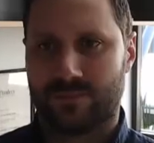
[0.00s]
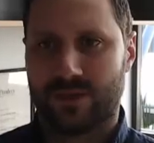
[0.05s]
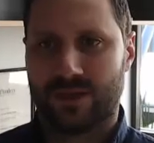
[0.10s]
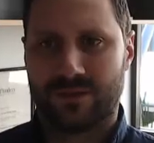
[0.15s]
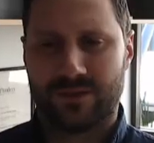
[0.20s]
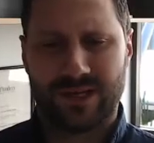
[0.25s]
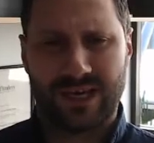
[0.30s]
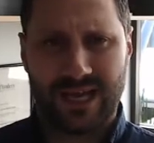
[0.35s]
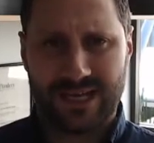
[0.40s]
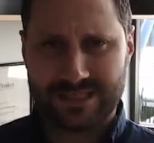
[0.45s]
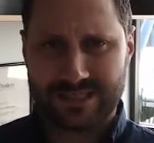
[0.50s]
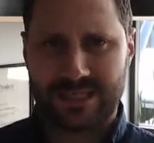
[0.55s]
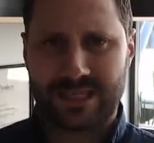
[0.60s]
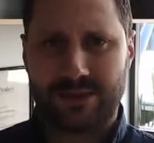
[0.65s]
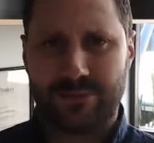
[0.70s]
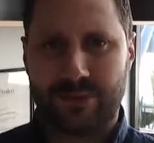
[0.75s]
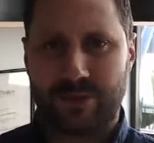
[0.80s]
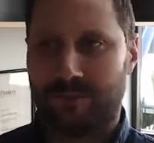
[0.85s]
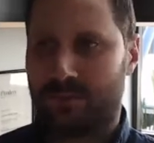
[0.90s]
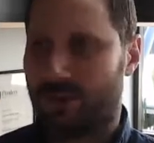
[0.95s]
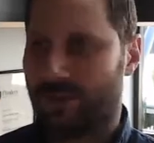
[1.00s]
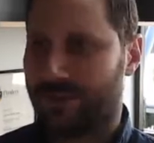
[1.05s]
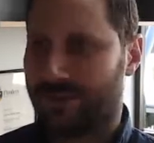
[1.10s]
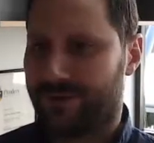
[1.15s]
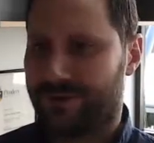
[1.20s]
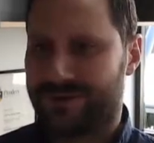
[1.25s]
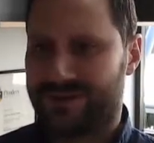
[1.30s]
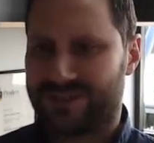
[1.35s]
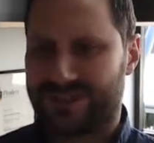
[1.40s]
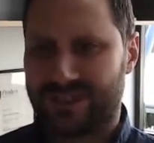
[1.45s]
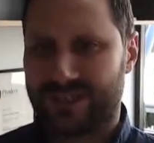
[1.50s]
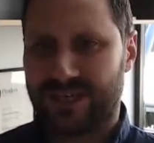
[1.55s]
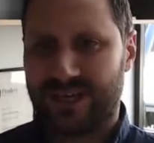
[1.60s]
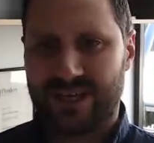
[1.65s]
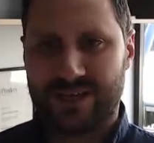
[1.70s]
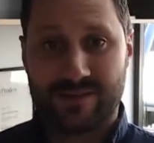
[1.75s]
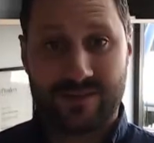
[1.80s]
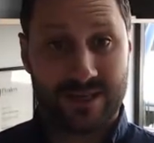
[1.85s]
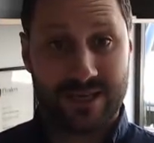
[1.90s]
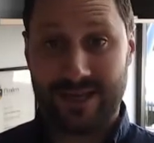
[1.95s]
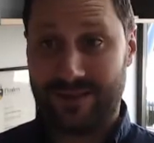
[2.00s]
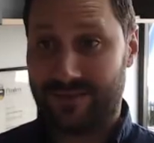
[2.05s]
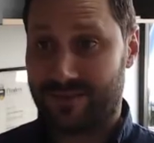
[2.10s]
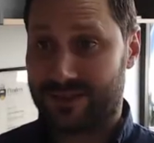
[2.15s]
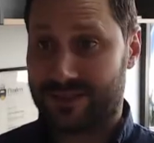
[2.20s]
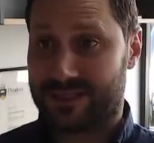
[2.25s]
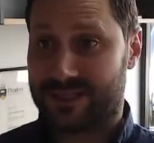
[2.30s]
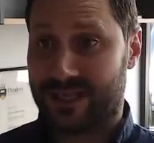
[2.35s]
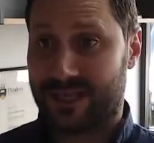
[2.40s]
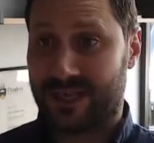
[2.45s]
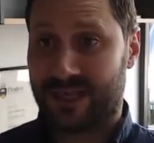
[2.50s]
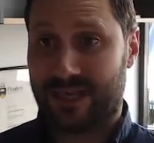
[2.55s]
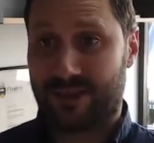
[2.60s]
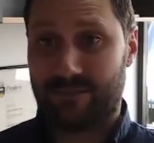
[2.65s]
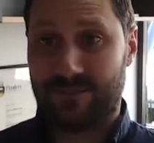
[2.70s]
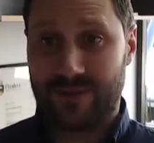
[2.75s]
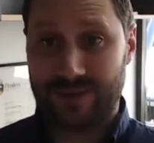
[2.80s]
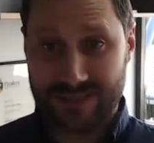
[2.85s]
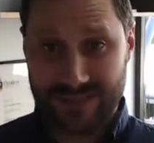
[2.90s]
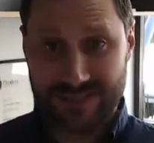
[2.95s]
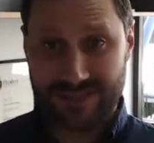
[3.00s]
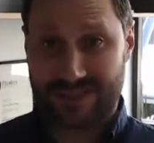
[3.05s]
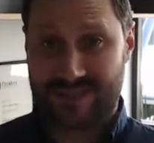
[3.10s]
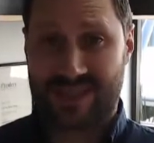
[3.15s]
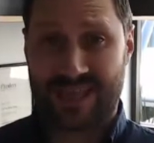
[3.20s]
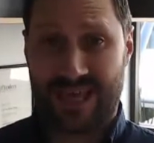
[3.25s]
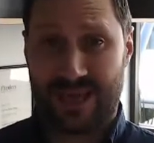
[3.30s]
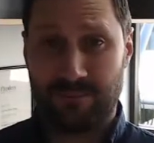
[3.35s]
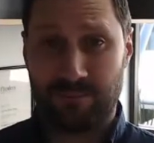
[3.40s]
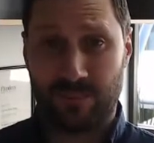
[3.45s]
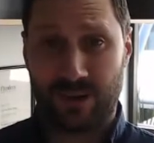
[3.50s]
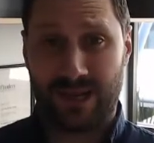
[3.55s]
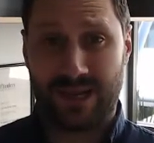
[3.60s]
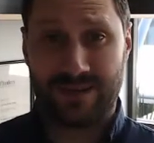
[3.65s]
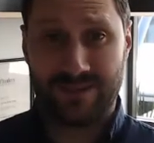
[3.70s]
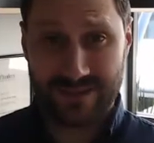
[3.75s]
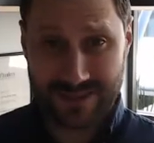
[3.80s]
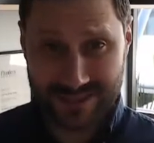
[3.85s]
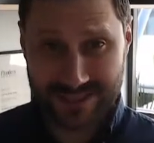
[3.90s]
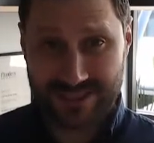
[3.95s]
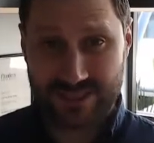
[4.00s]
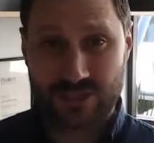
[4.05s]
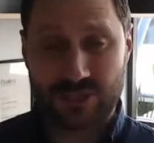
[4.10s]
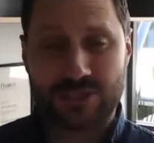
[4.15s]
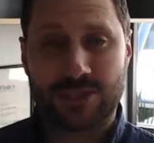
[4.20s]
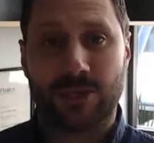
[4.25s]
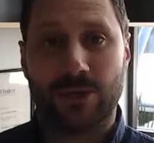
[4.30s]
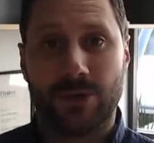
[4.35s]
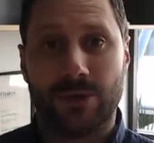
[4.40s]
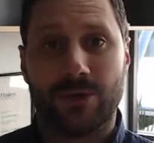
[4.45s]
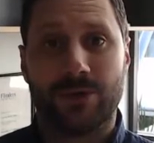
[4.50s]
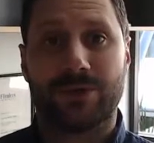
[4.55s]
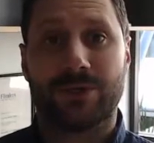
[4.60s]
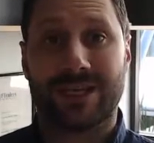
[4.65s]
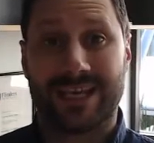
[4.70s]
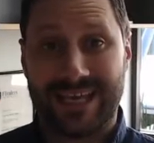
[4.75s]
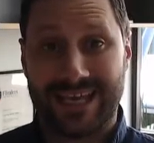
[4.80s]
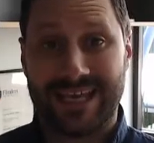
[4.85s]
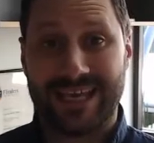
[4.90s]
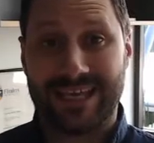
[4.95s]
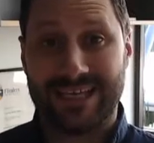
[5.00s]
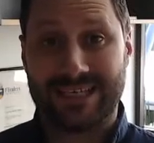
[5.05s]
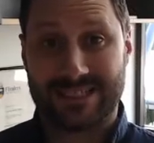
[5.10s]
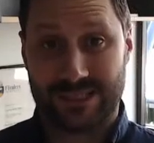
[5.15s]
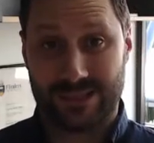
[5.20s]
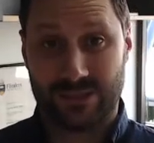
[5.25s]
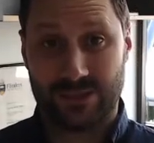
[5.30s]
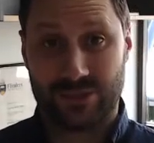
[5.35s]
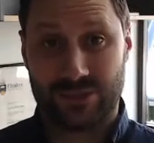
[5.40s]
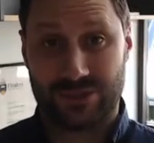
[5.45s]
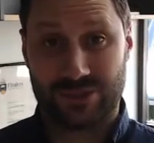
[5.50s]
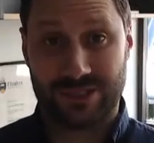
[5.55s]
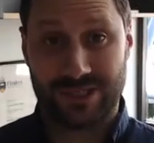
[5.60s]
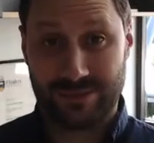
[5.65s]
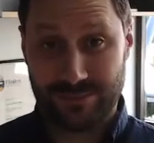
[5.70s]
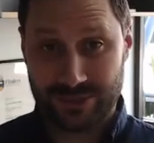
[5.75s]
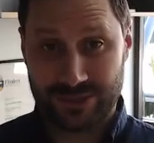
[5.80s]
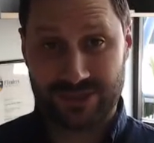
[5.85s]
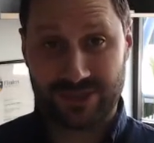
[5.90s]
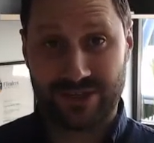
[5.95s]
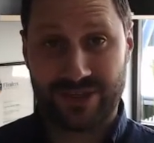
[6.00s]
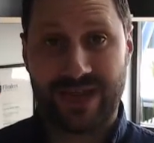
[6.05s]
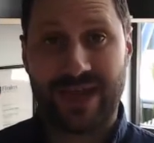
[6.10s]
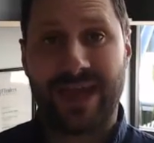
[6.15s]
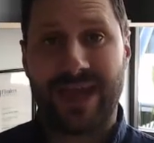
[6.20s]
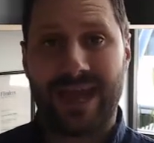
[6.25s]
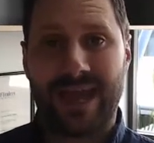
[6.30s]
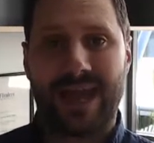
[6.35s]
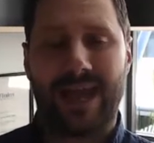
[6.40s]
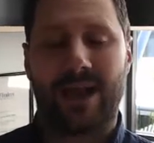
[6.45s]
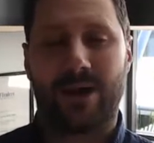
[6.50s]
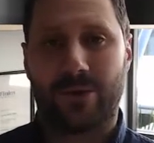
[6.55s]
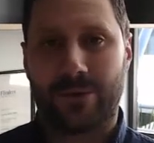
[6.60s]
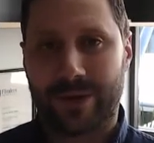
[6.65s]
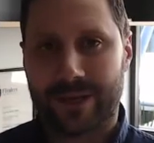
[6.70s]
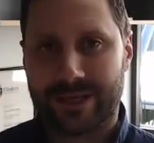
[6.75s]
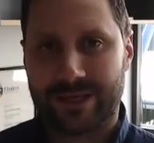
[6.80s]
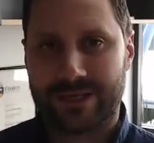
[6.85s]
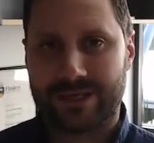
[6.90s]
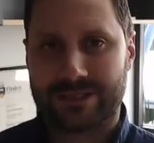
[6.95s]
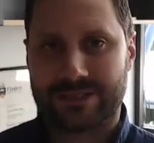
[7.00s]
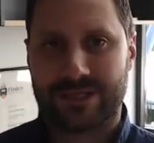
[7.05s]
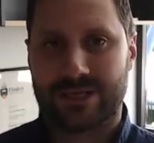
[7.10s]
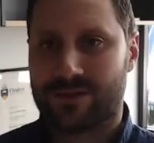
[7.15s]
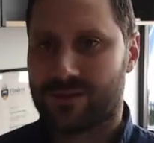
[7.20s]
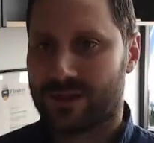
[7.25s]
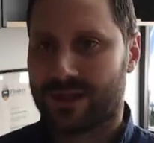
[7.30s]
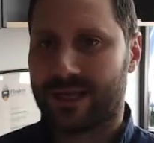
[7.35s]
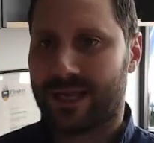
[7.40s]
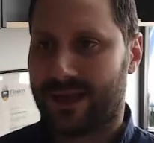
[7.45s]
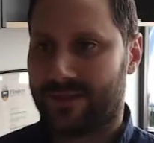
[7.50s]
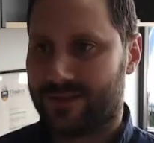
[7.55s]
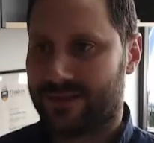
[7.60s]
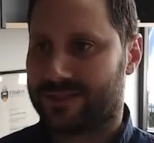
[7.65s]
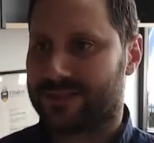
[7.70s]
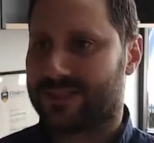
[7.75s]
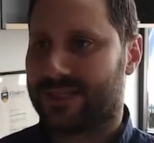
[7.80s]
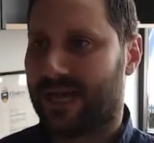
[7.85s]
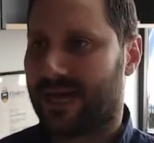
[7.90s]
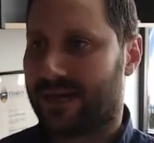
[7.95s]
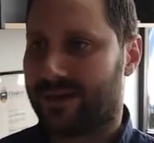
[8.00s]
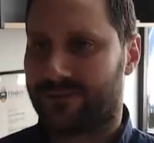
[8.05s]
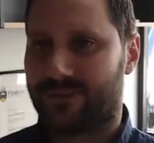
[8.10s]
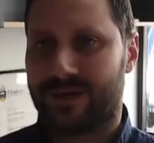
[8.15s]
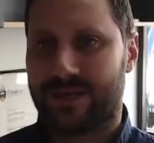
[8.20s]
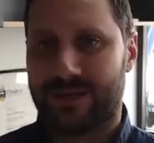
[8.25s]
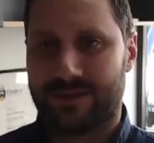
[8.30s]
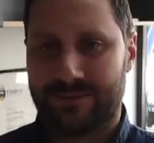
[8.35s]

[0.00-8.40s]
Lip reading: The last thing I want to point on is that to get this set up, this is a template. This is turnkey solution. So let me show you how quick it is to get this data in.